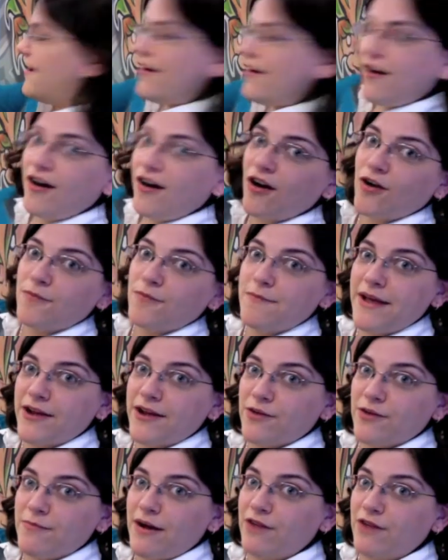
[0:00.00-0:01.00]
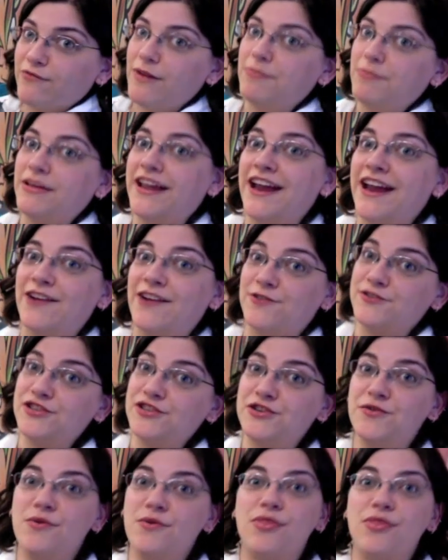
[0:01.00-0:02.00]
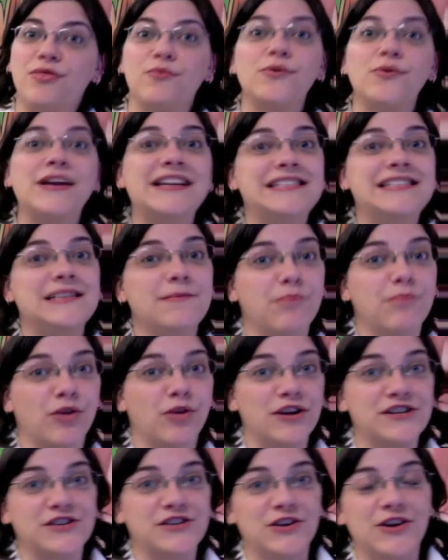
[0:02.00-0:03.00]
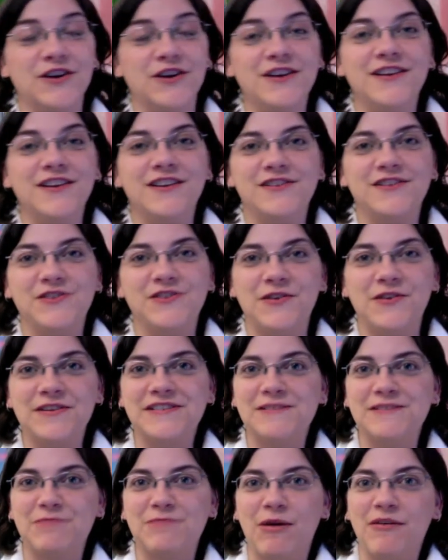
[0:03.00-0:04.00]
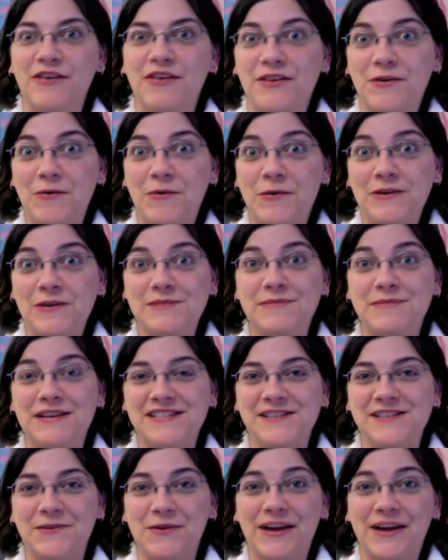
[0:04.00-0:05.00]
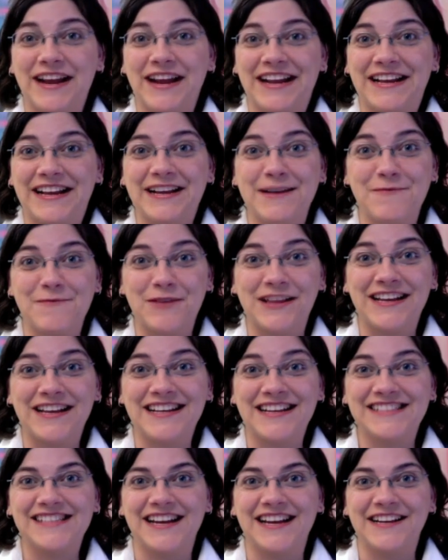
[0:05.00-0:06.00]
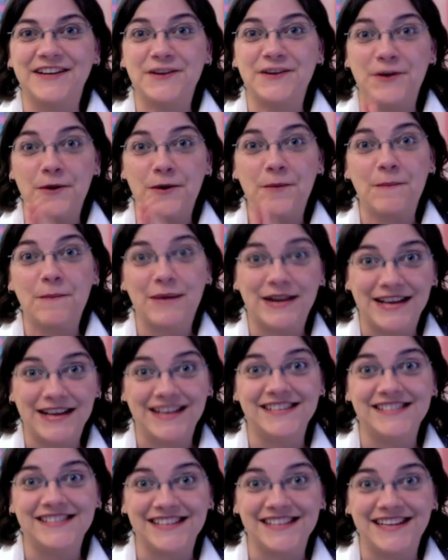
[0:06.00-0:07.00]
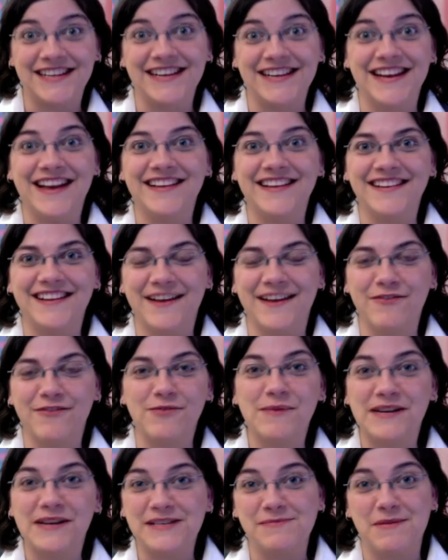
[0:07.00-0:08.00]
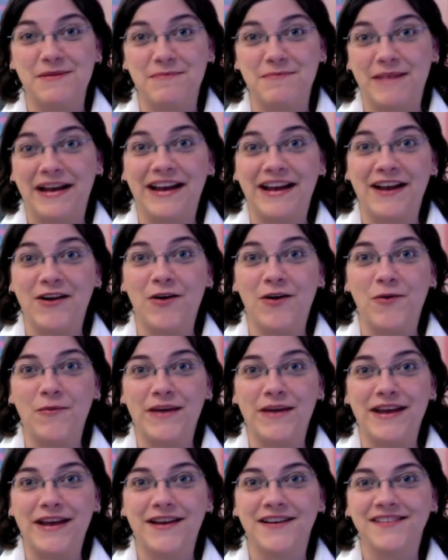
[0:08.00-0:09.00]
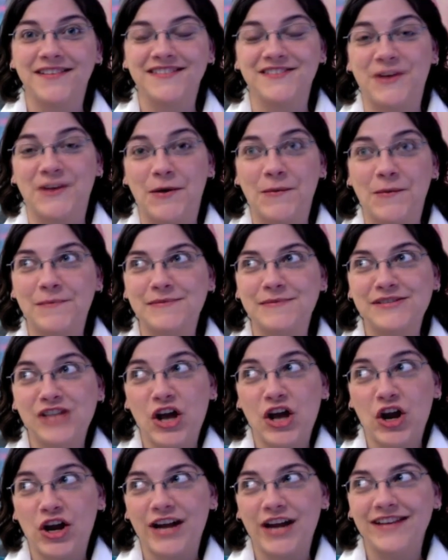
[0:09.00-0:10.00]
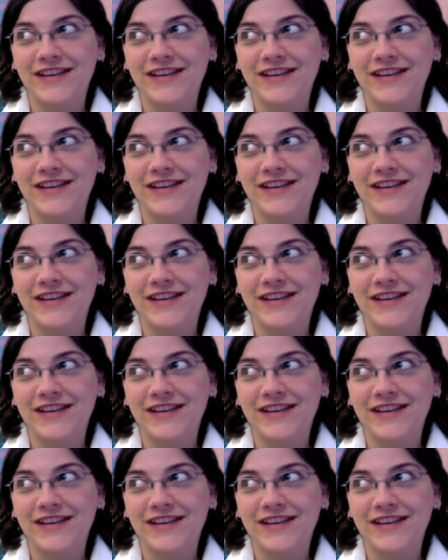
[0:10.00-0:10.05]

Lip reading: our MakerBot Replicator 2 3D printer. So this is probably the coolest piece that we're getting, and I'm really excited. Nobody has seen it yet, and everybody's been begging all week, so sorry.